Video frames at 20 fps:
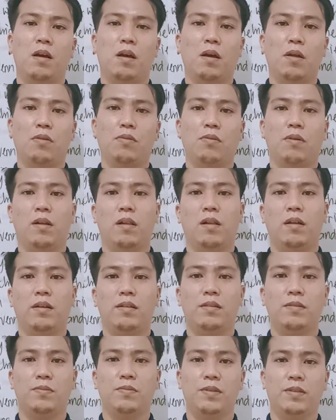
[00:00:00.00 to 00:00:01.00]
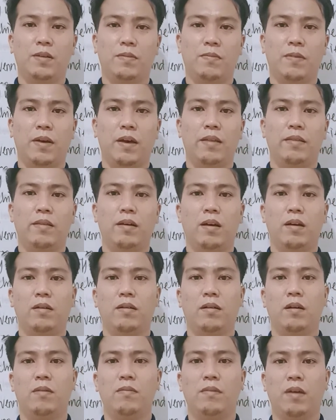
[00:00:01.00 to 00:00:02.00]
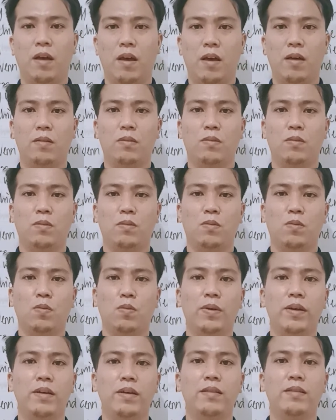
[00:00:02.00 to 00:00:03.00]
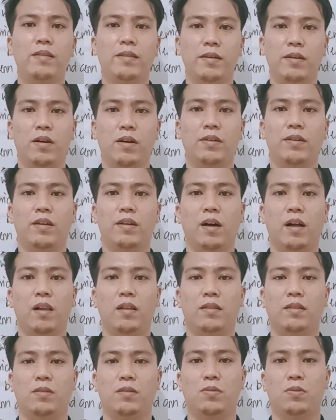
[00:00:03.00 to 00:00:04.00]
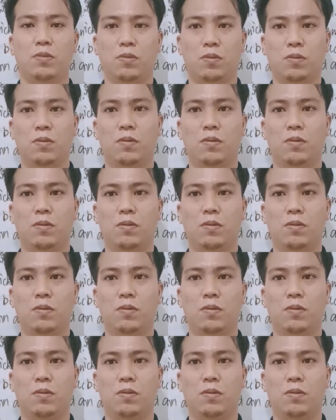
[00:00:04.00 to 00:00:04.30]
as well as with the Venn diagram and with the cardinality too.